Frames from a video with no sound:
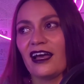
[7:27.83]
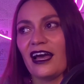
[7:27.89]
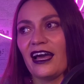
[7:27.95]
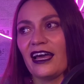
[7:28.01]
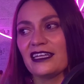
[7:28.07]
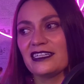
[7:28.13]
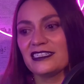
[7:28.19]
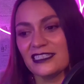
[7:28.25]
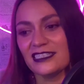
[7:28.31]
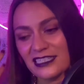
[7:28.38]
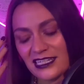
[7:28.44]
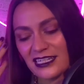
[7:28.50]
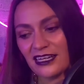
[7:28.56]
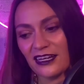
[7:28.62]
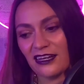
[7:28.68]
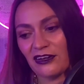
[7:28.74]

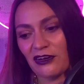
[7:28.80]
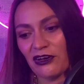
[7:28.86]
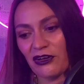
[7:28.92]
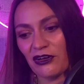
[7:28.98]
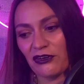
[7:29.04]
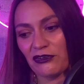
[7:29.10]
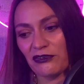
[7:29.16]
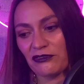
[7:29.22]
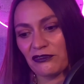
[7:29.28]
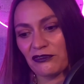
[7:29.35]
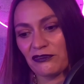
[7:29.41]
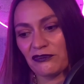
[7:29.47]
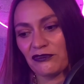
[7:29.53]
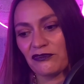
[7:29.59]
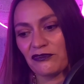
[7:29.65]
idea of